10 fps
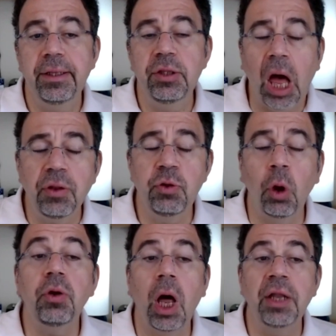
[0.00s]

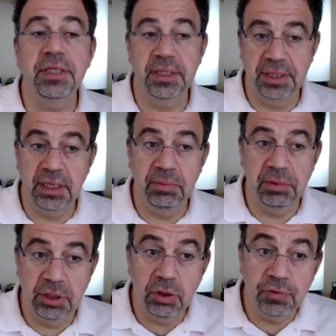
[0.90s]

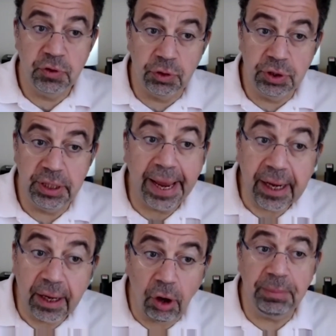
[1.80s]
unsustainability of certain
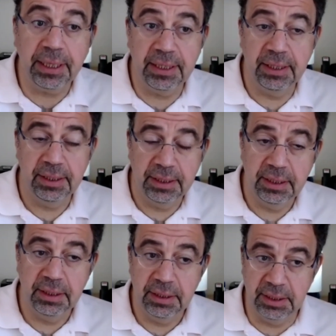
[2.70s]
economic
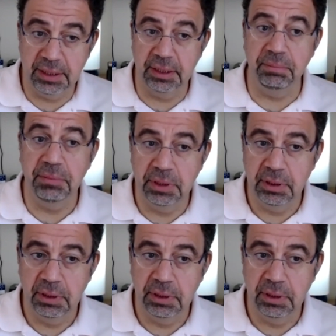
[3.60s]
systems,